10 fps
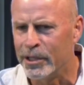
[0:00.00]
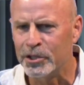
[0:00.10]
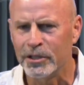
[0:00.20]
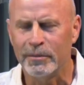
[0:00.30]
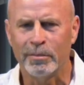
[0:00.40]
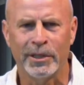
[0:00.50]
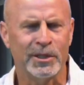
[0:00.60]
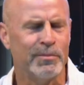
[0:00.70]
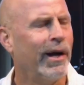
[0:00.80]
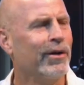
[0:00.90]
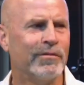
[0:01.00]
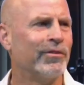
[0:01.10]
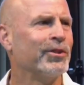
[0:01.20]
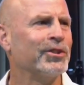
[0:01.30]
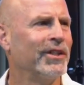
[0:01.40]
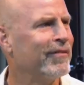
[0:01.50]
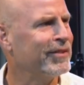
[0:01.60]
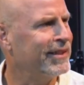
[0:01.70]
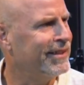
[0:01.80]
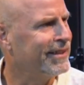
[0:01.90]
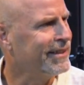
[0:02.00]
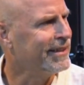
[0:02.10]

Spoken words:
omniscient, but it's my own version of it.